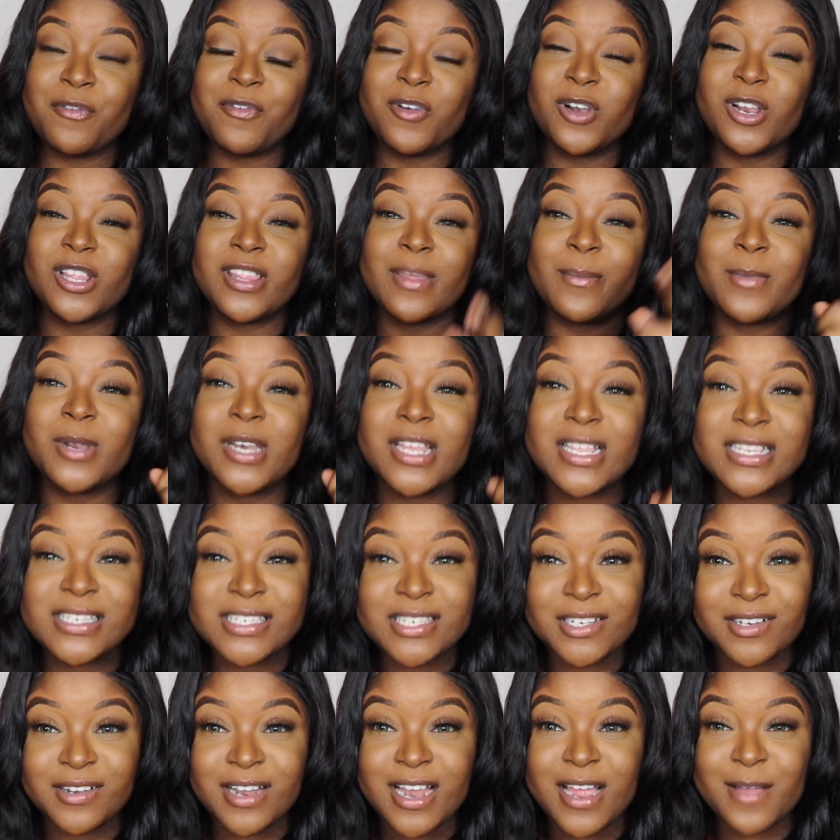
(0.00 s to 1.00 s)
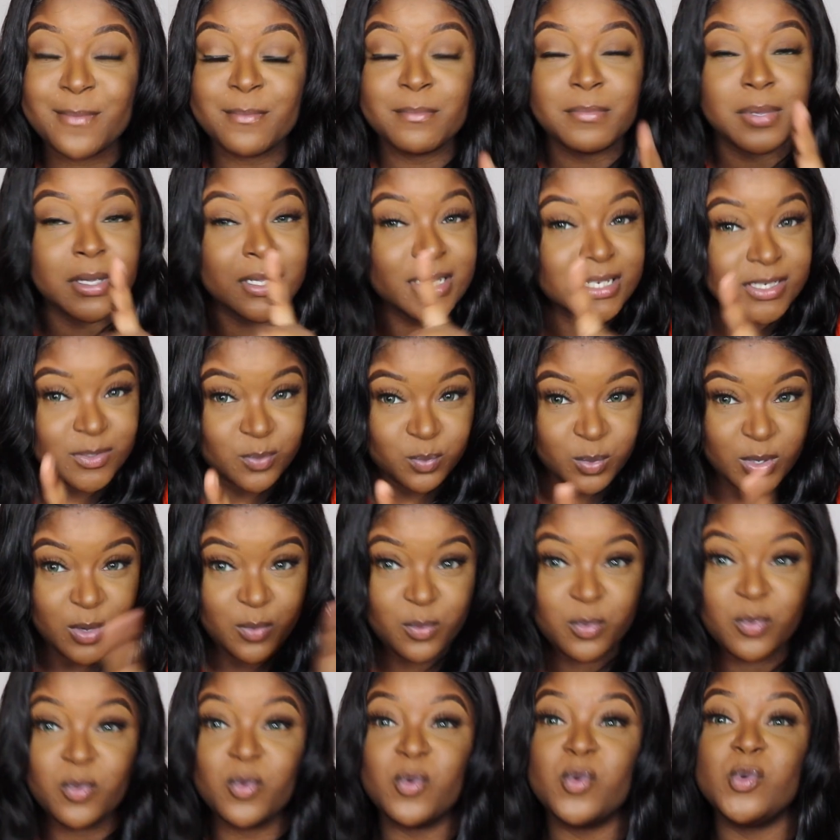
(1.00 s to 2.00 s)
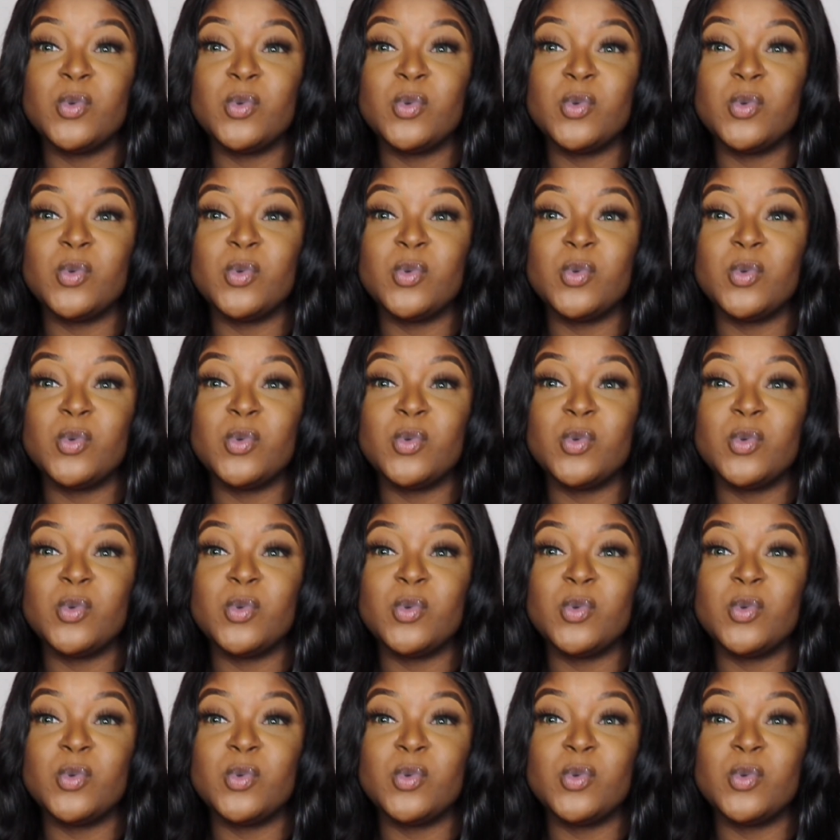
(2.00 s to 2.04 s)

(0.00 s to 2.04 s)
follow them on Instagram because we will